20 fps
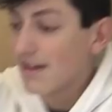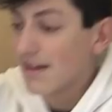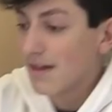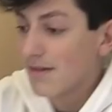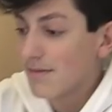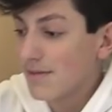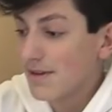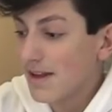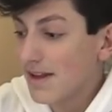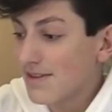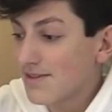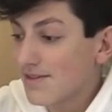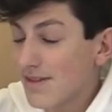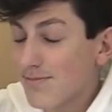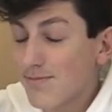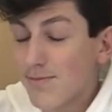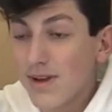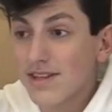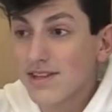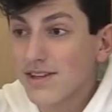I mean,
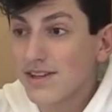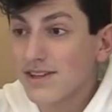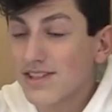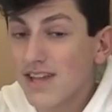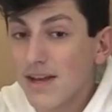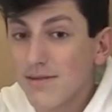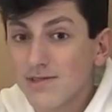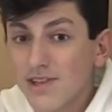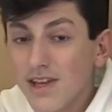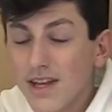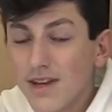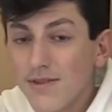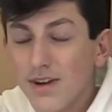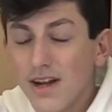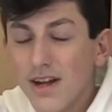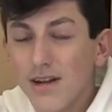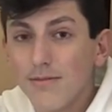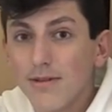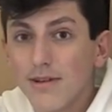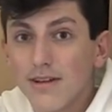that basically sums a lot of it
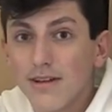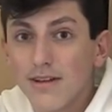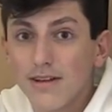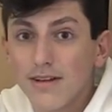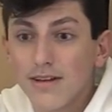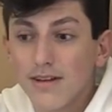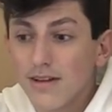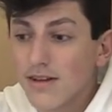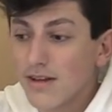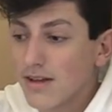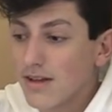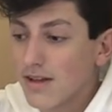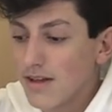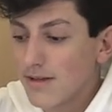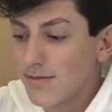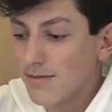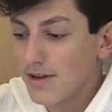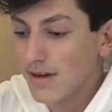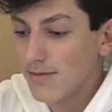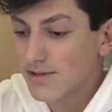up. Yeah.
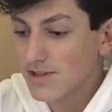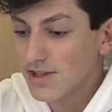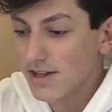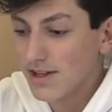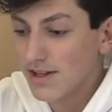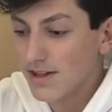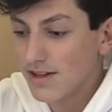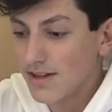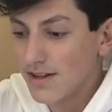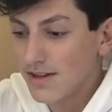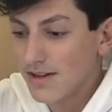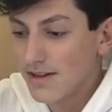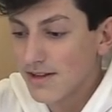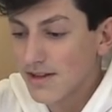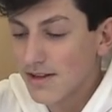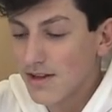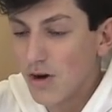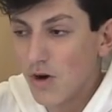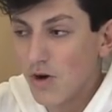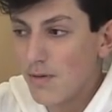I mean, I'm just gonna
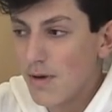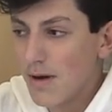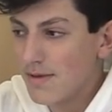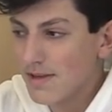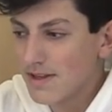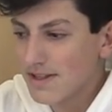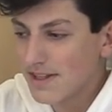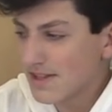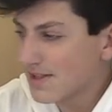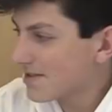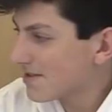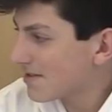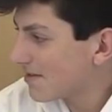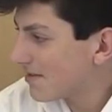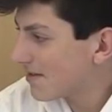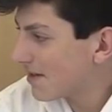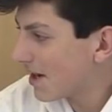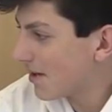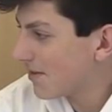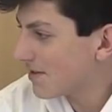go on my business
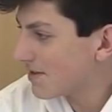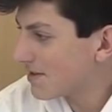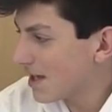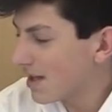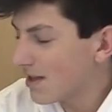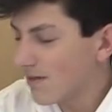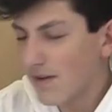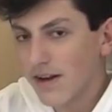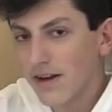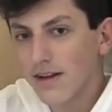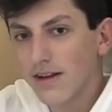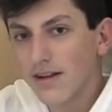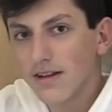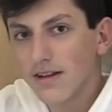here on this elevator.